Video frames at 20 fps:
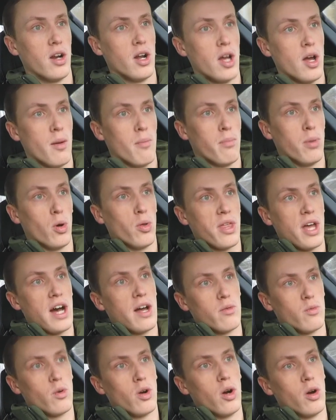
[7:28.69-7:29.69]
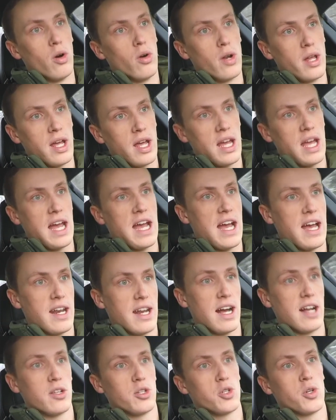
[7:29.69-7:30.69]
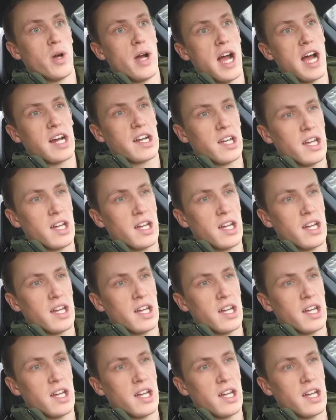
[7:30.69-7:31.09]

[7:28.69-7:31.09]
both on road and on track.